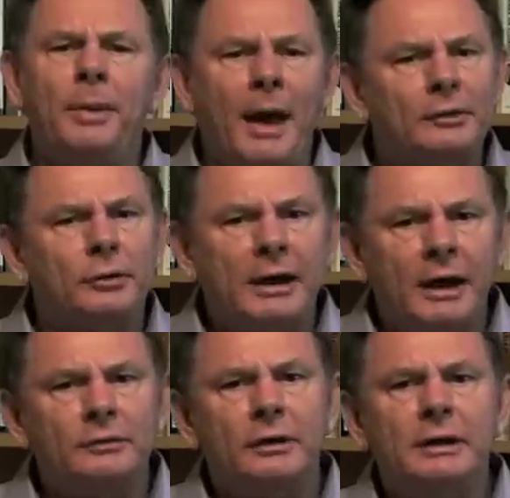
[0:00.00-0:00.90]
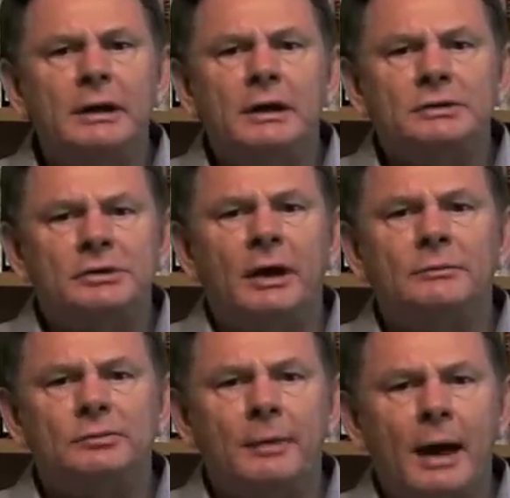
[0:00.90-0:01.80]
Patrick Henry,
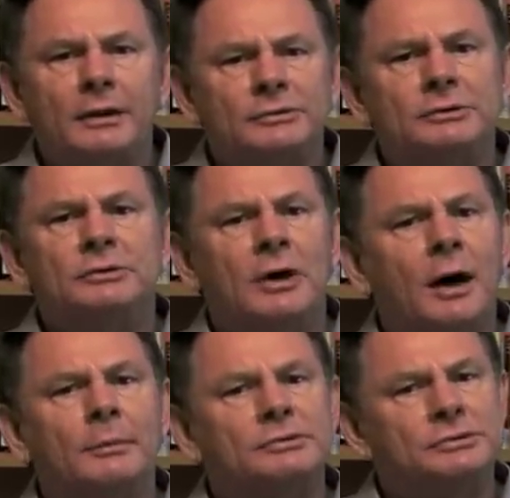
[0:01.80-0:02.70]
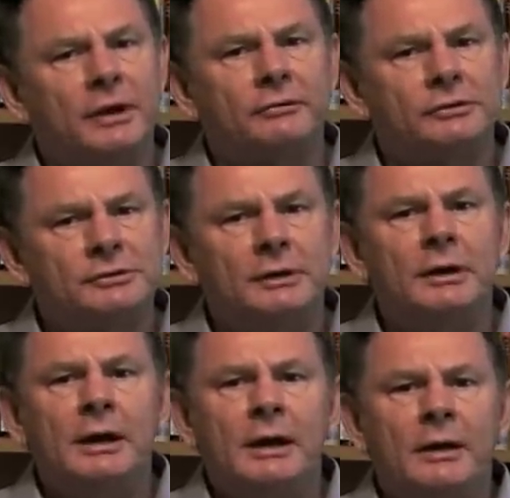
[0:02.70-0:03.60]
James Madison, Thomas
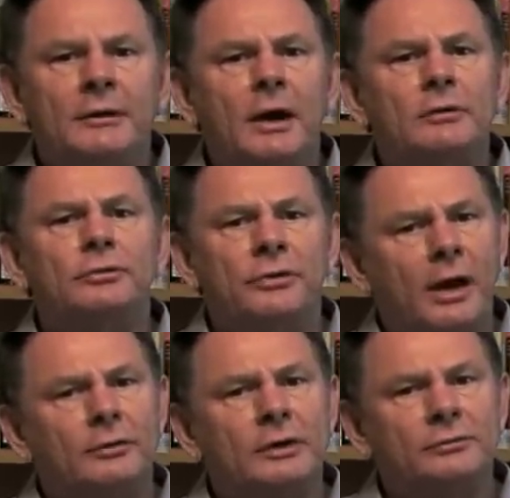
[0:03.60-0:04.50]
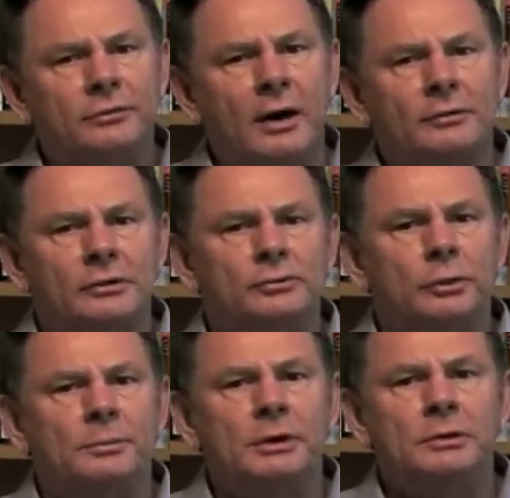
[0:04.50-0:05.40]
Jefferson, and the other founding fathers
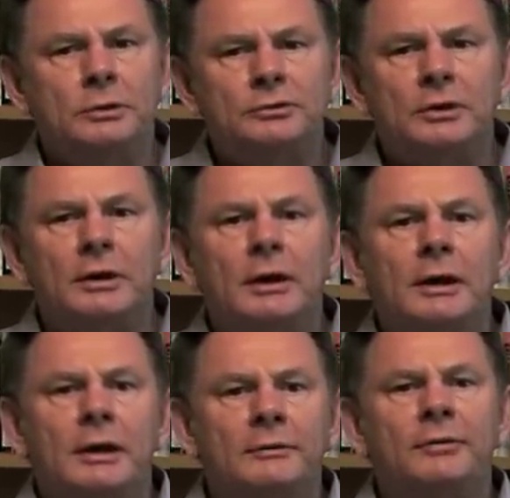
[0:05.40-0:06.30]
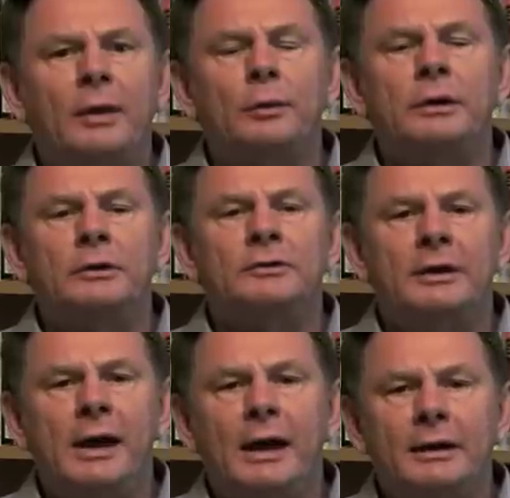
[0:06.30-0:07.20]
would be using if they were here
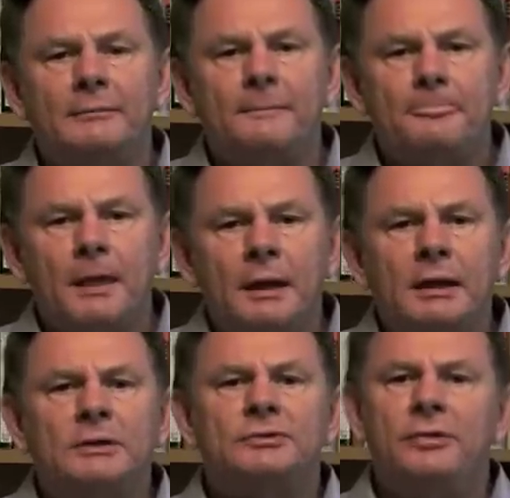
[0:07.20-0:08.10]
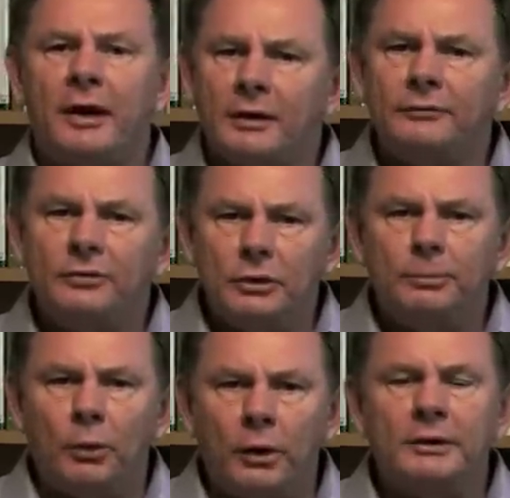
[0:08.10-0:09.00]
today. It's their
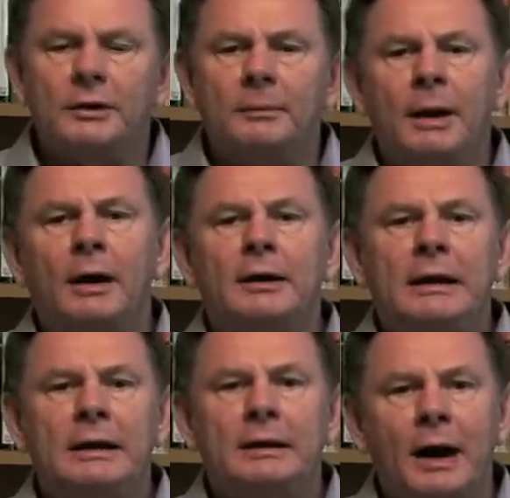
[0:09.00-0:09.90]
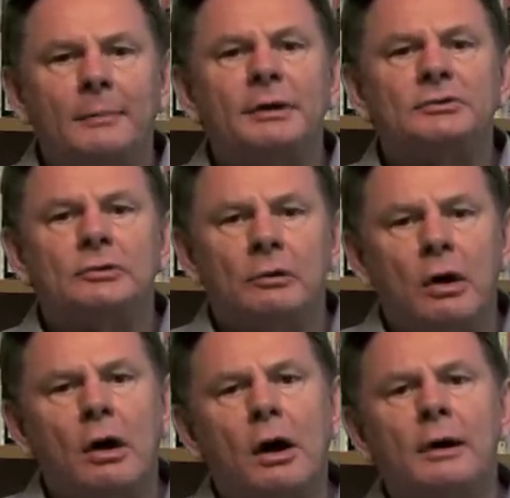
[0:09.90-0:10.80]
viewpoint about economics,
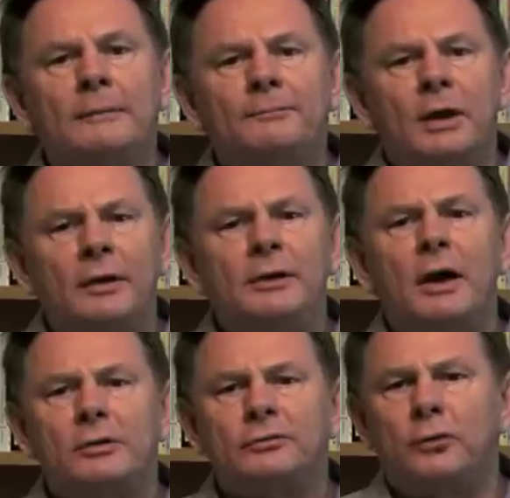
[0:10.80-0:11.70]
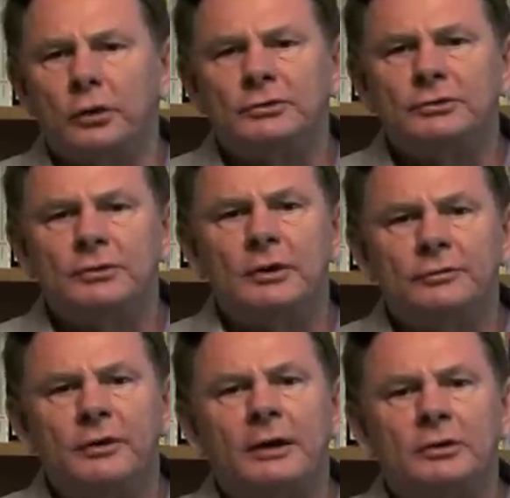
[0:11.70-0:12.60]
law, and the other forces that
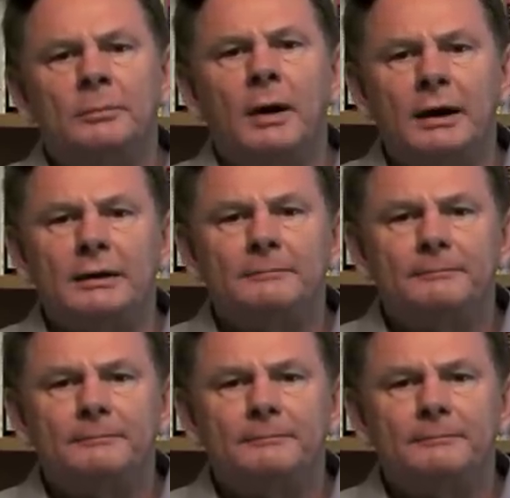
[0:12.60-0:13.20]
affect your money.